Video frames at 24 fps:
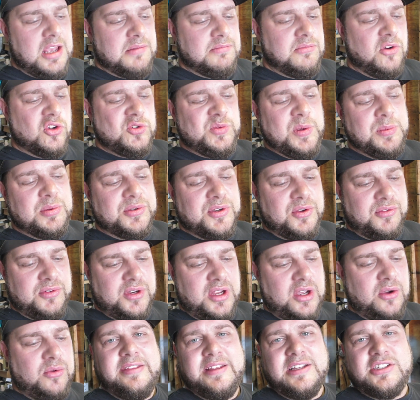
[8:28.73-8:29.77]
Most people don't
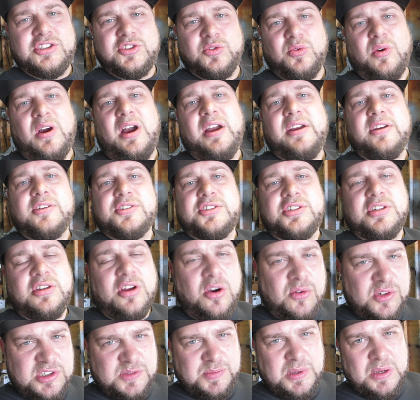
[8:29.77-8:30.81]
know. The dryer should
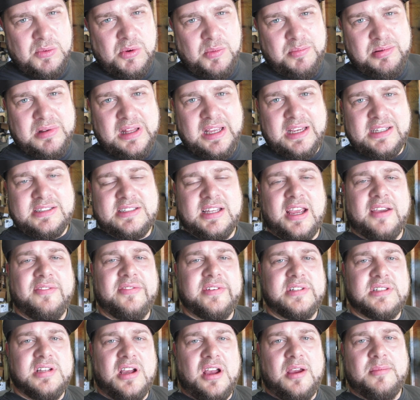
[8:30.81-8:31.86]
always be replaced
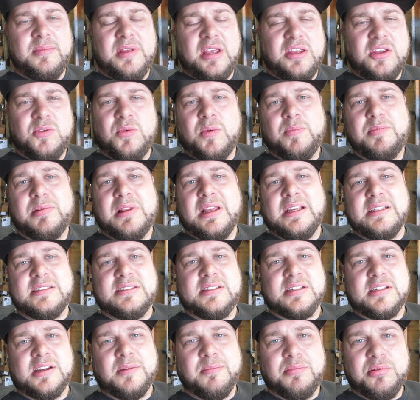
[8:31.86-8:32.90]
every time that you replace
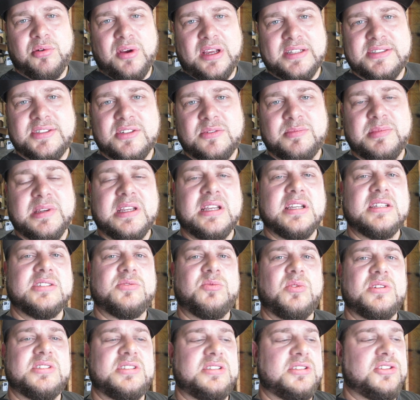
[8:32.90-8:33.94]
the compressor, because
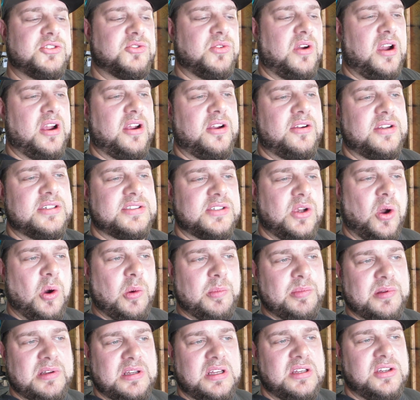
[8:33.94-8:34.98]
once the dryer is
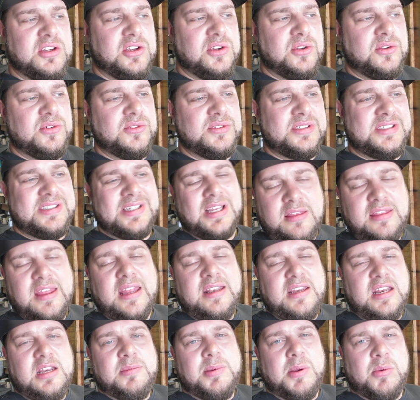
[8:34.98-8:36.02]
open and used,
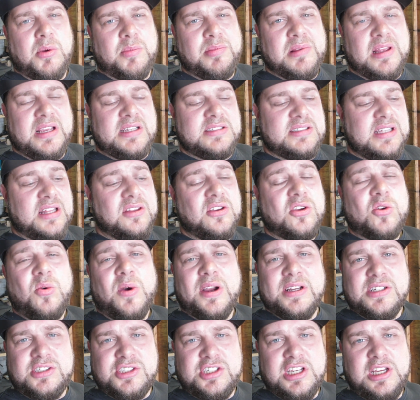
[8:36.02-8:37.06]
they need to be replaced. And they're
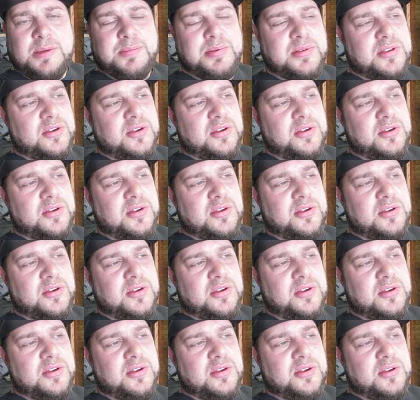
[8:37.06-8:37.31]
quite cheap.